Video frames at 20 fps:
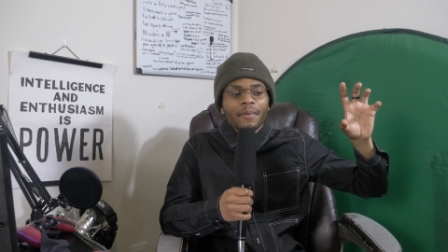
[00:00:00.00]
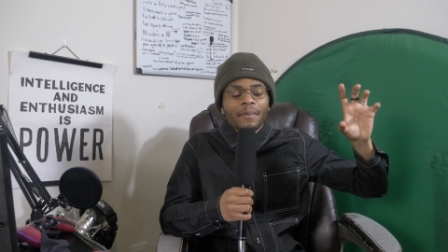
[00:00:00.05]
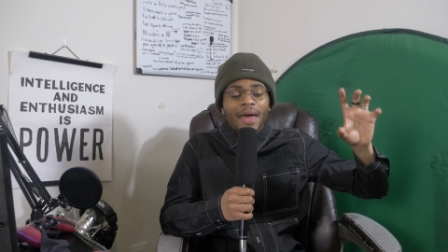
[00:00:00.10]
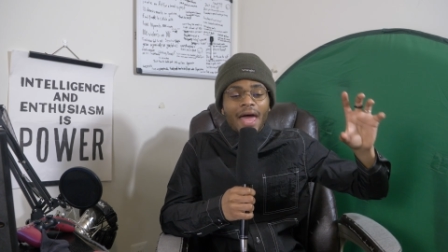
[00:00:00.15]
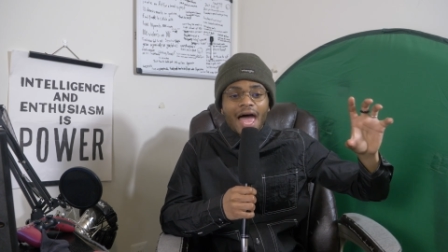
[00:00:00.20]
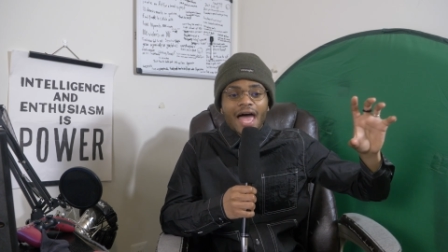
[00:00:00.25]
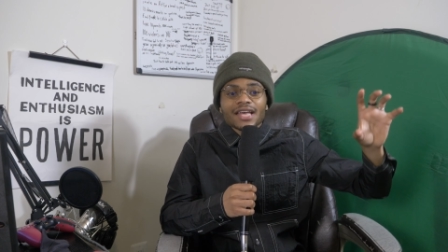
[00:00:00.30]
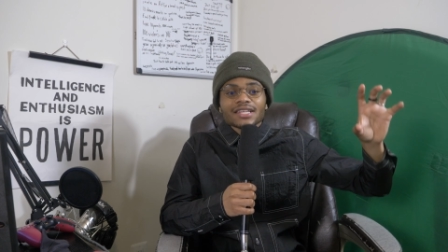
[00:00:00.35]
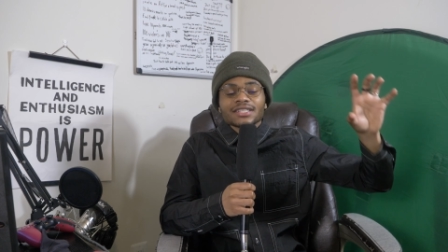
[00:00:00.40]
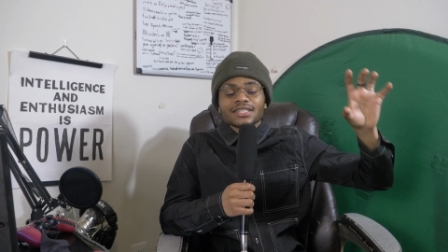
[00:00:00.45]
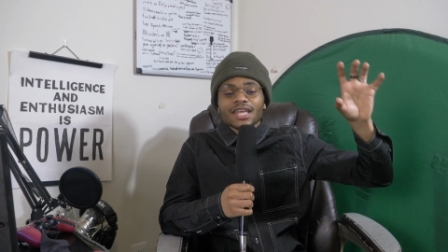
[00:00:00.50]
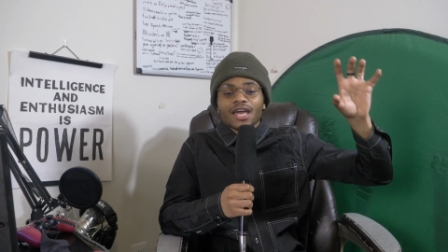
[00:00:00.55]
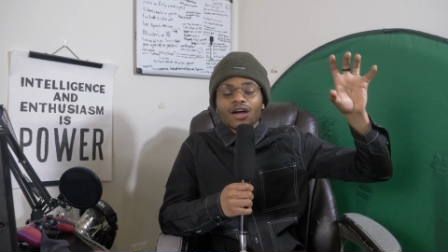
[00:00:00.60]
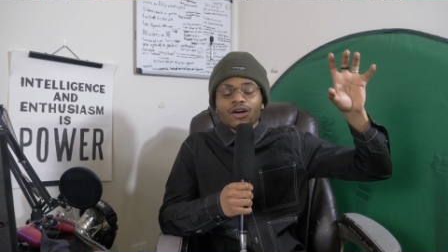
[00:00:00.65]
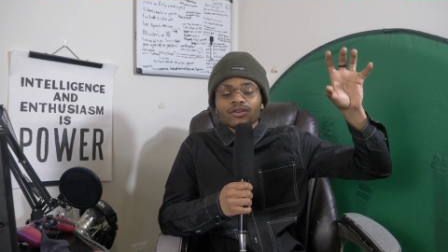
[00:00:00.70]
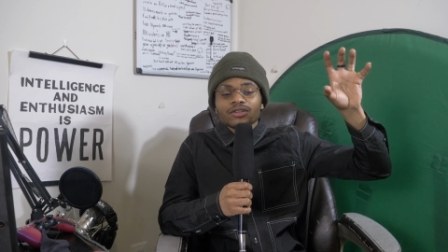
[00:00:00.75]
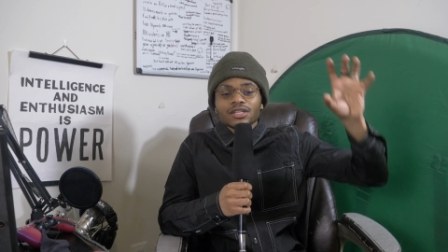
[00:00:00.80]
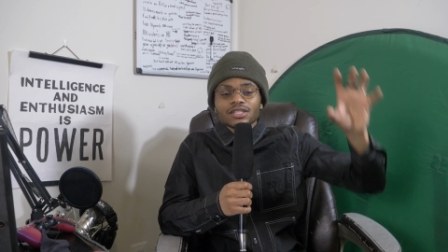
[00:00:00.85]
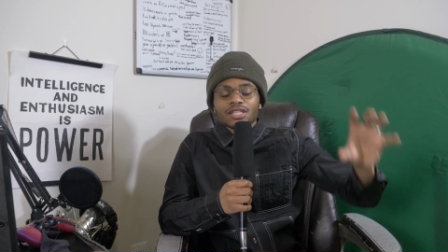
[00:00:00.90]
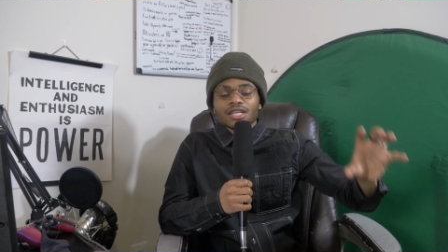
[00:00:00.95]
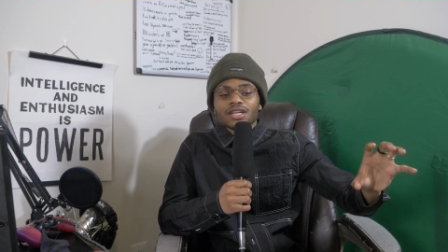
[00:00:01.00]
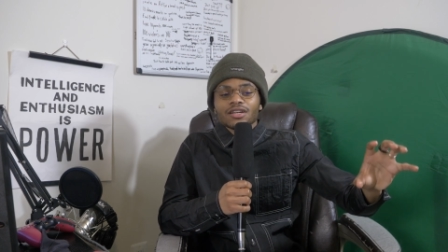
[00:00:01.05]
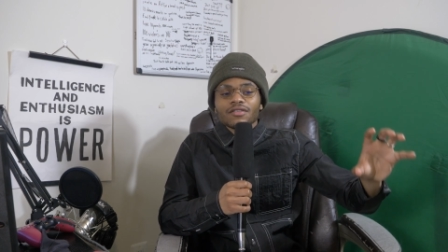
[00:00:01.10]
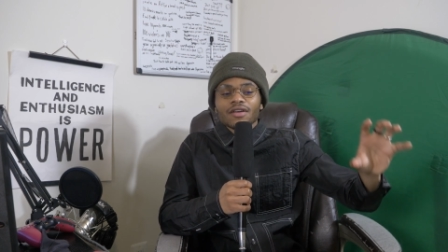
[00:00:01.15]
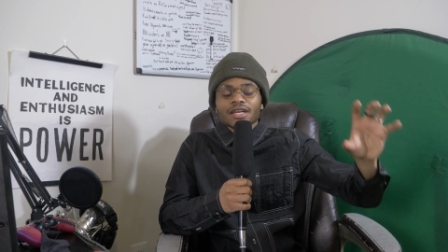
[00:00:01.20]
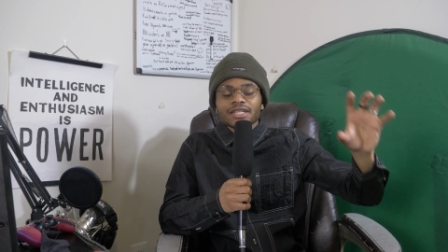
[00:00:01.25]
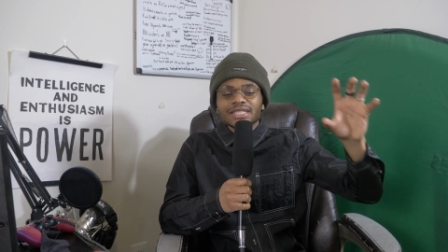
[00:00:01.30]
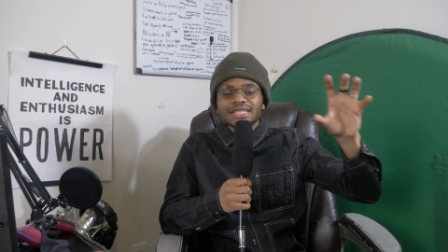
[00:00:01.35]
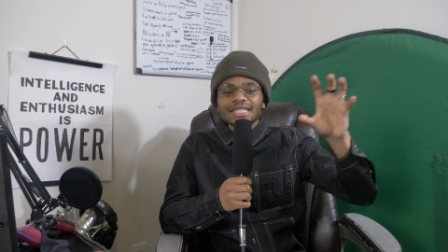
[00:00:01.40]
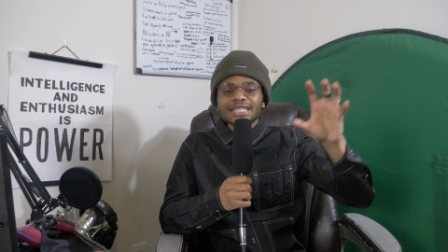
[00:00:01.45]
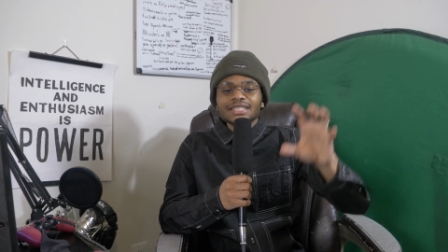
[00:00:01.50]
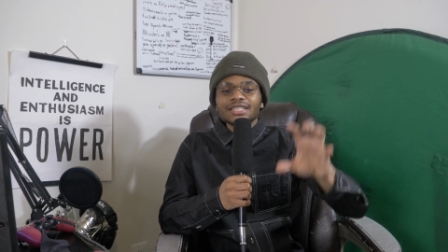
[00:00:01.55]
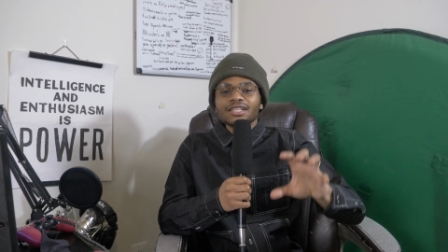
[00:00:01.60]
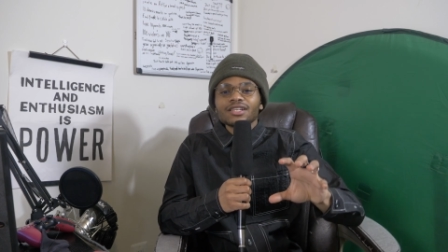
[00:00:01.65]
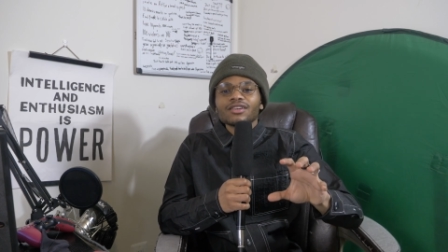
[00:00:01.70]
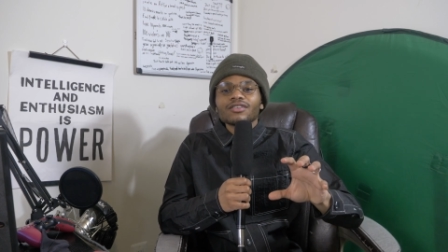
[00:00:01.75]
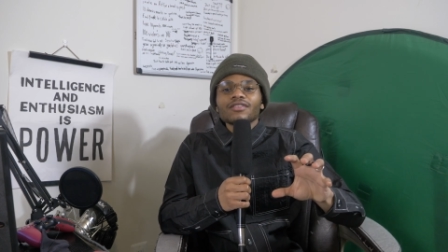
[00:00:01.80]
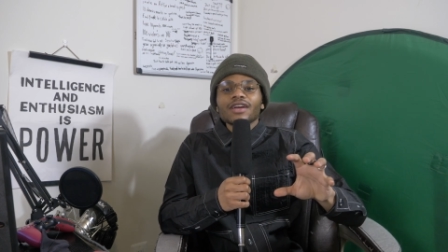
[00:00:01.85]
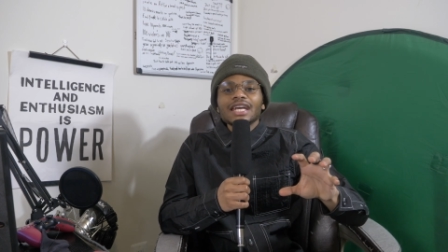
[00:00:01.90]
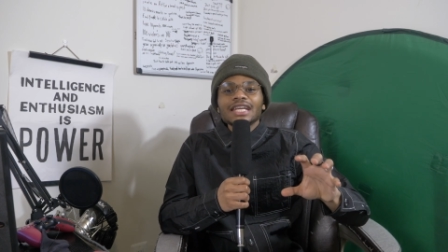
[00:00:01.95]
passed down to generation to
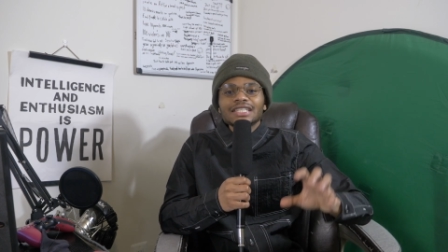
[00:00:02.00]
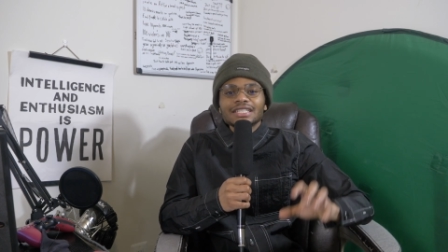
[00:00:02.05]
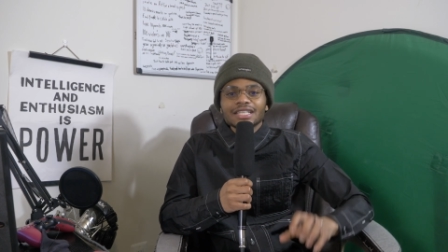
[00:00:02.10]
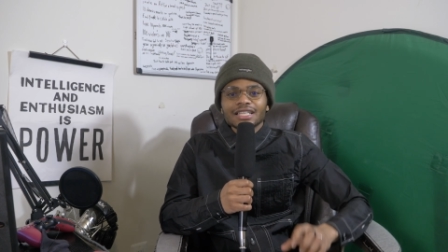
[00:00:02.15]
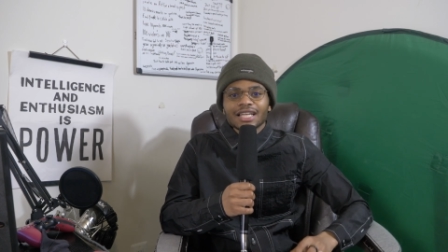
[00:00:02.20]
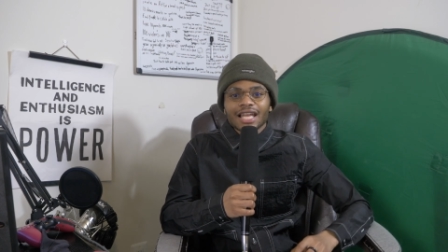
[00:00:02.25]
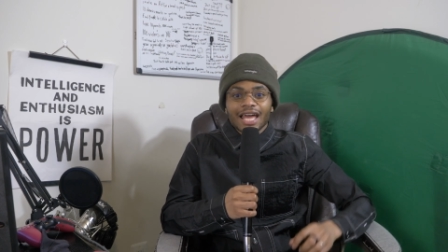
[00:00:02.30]
generation.